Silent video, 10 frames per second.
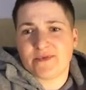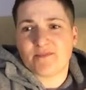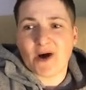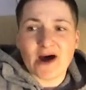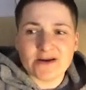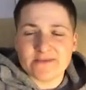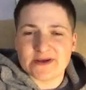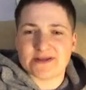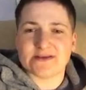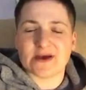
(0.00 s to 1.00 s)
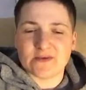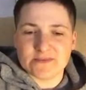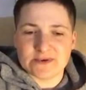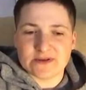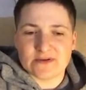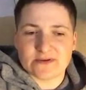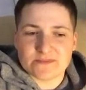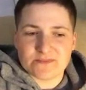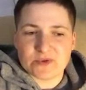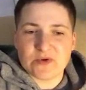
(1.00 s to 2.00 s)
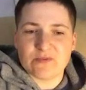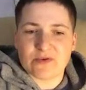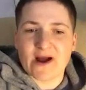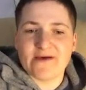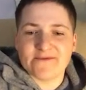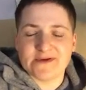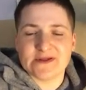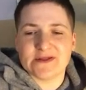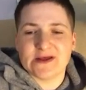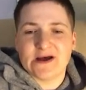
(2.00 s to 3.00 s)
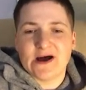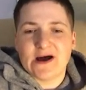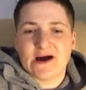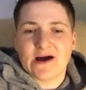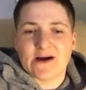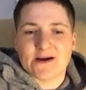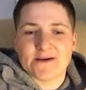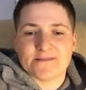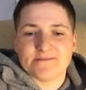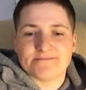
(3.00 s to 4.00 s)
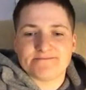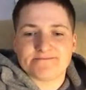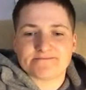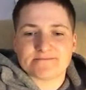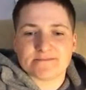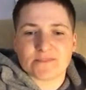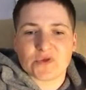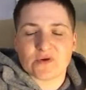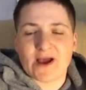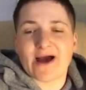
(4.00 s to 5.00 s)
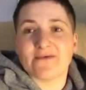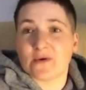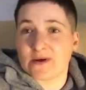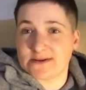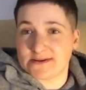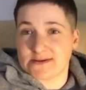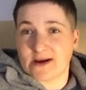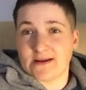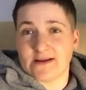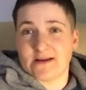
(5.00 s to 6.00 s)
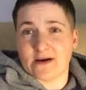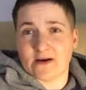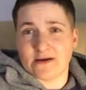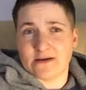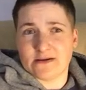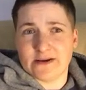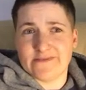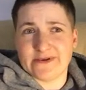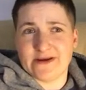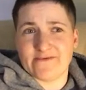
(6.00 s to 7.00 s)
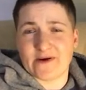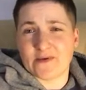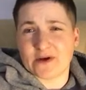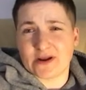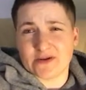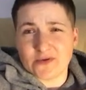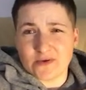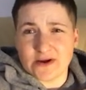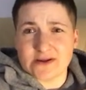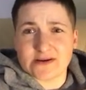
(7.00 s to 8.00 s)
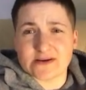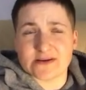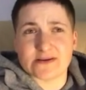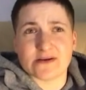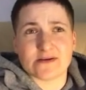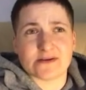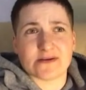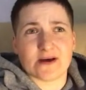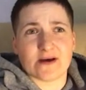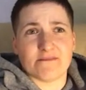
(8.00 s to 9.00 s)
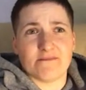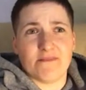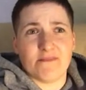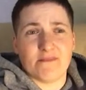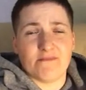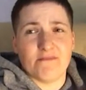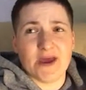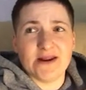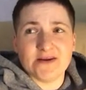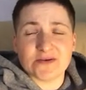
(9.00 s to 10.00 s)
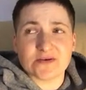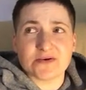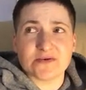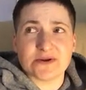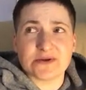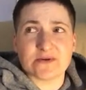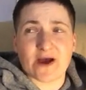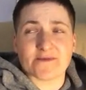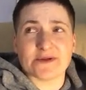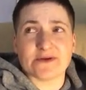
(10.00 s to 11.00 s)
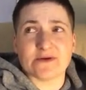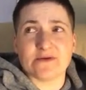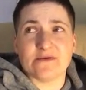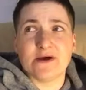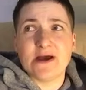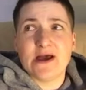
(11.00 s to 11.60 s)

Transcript: the bottom. I think that would be a little too private. Um, so I haven't quite decided on even if I were going to do it because there's um, many surgeries you have to do